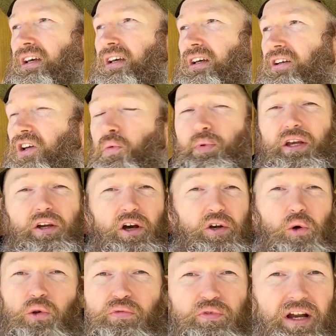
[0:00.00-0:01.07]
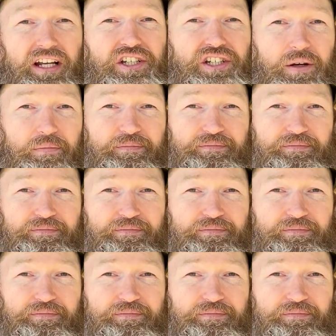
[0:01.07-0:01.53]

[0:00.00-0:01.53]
It could be an old friendship.